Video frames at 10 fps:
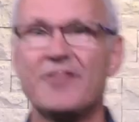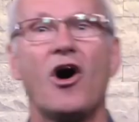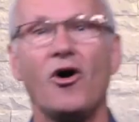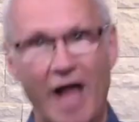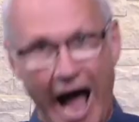and
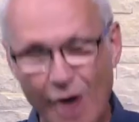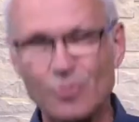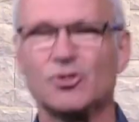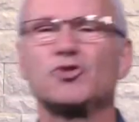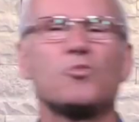all the
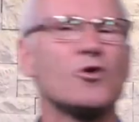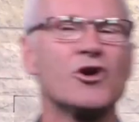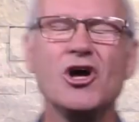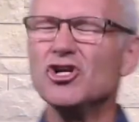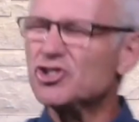houses
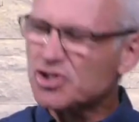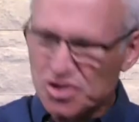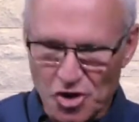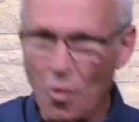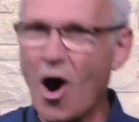were
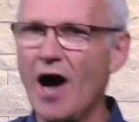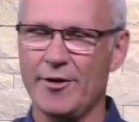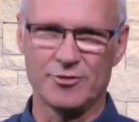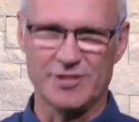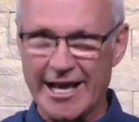so hot.
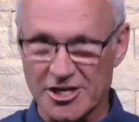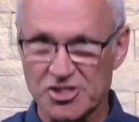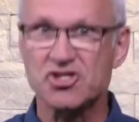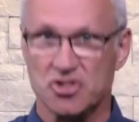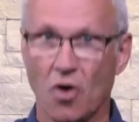It was like a
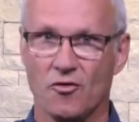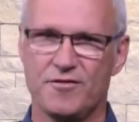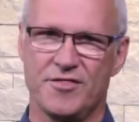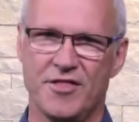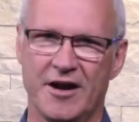stove
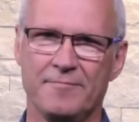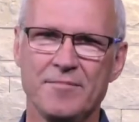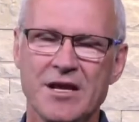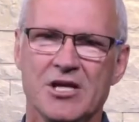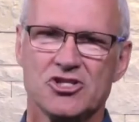in there.
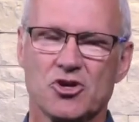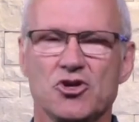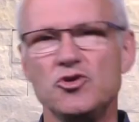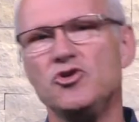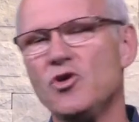So
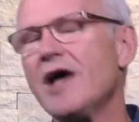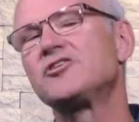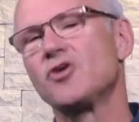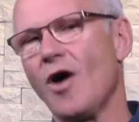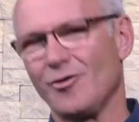you had
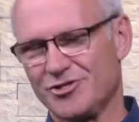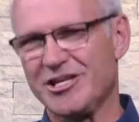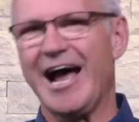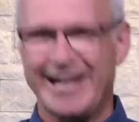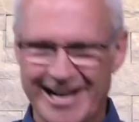to go
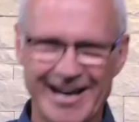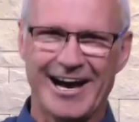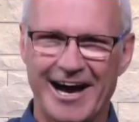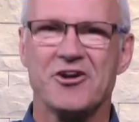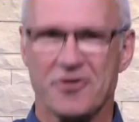outside
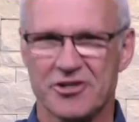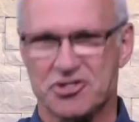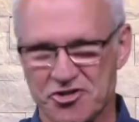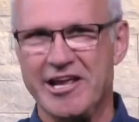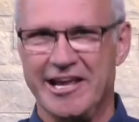under a
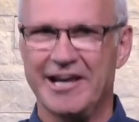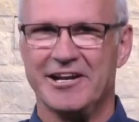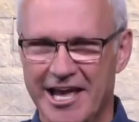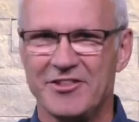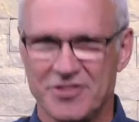tree
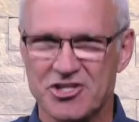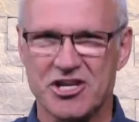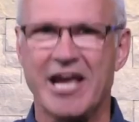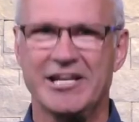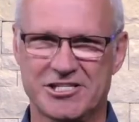and in the
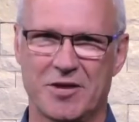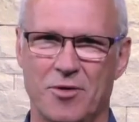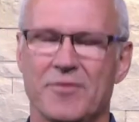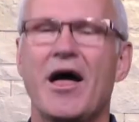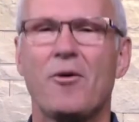shade
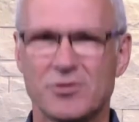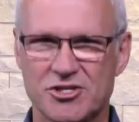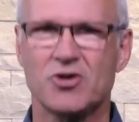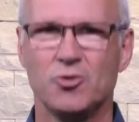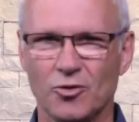somewhere. That was
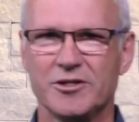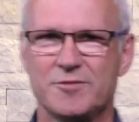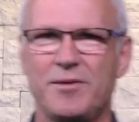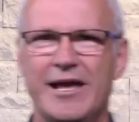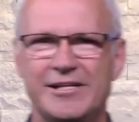the
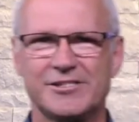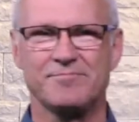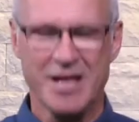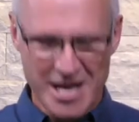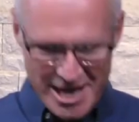coolest place.
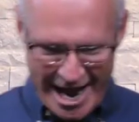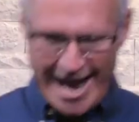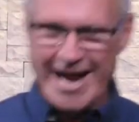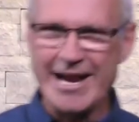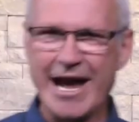
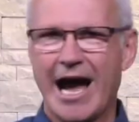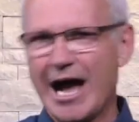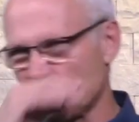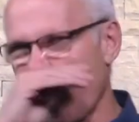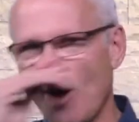And
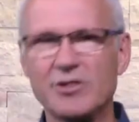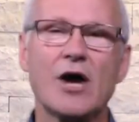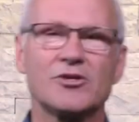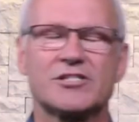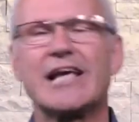so I was
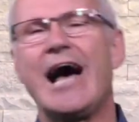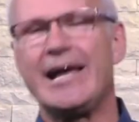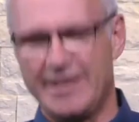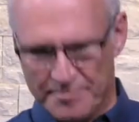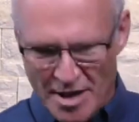
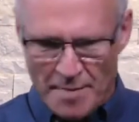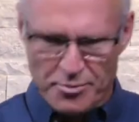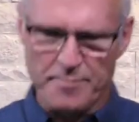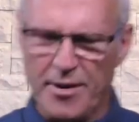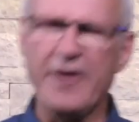outside
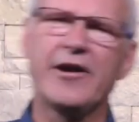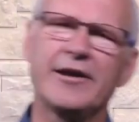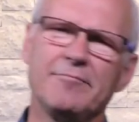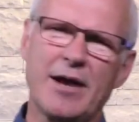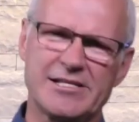
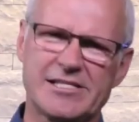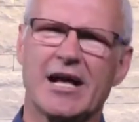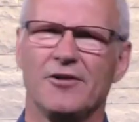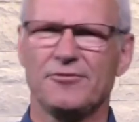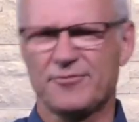preparing
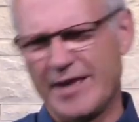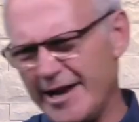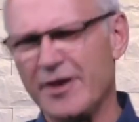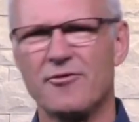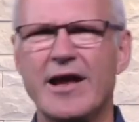myself,
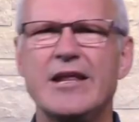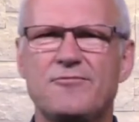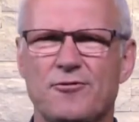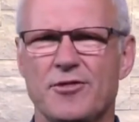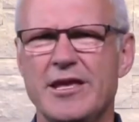getting ready
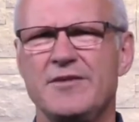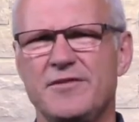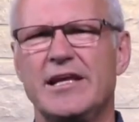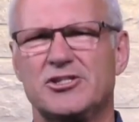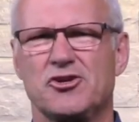for the
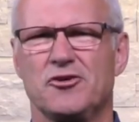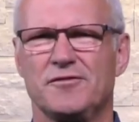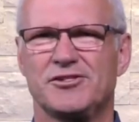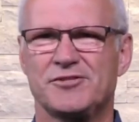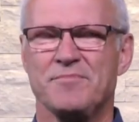evening
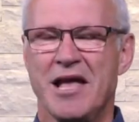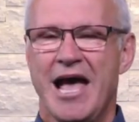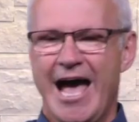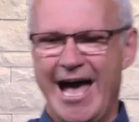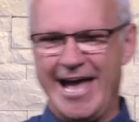service.
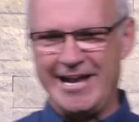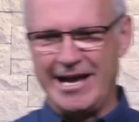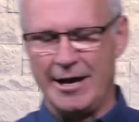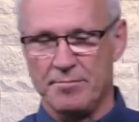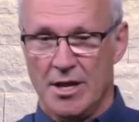And
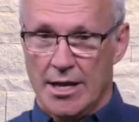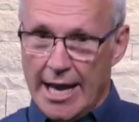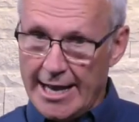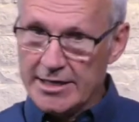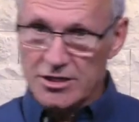
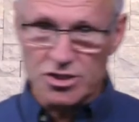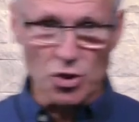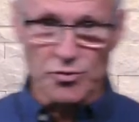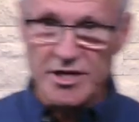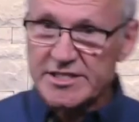
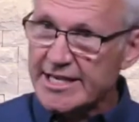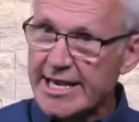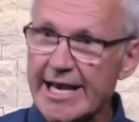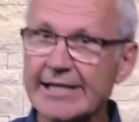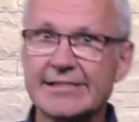so these
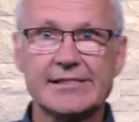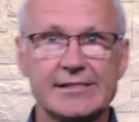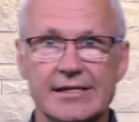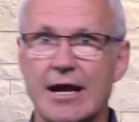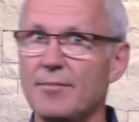kids
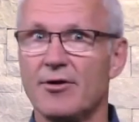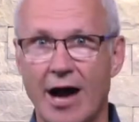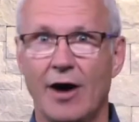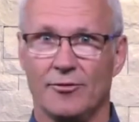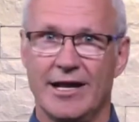come
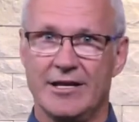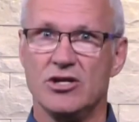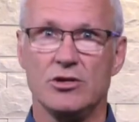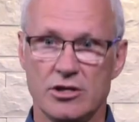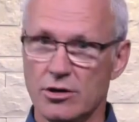around, and
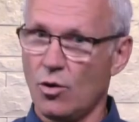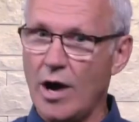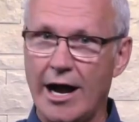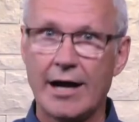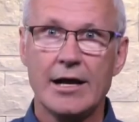
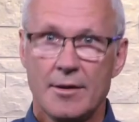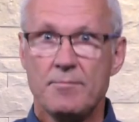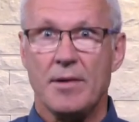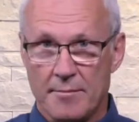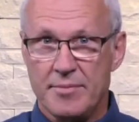
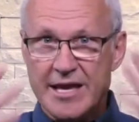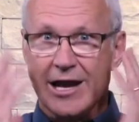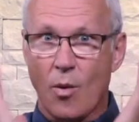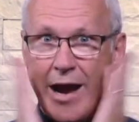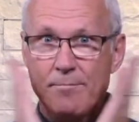being
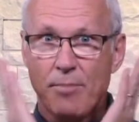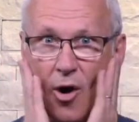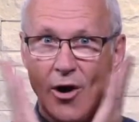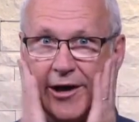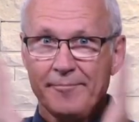a white
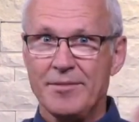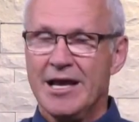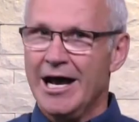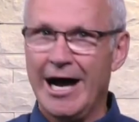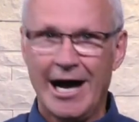boy,
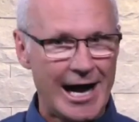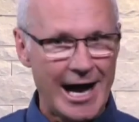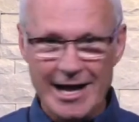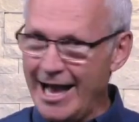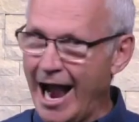
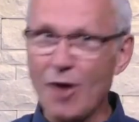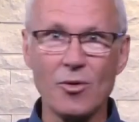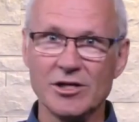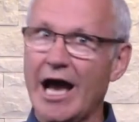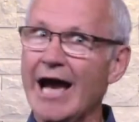
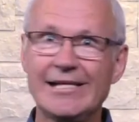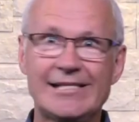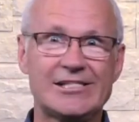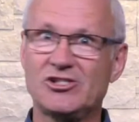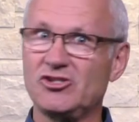I
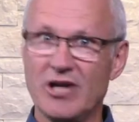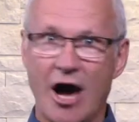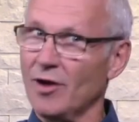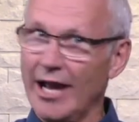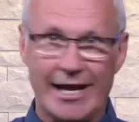stood
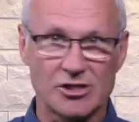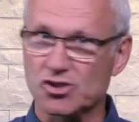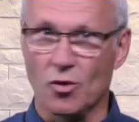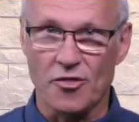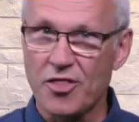out like a
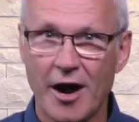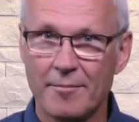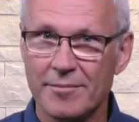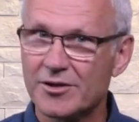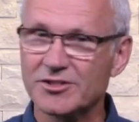sore
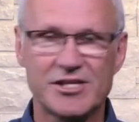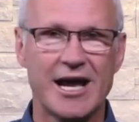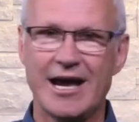thumb, because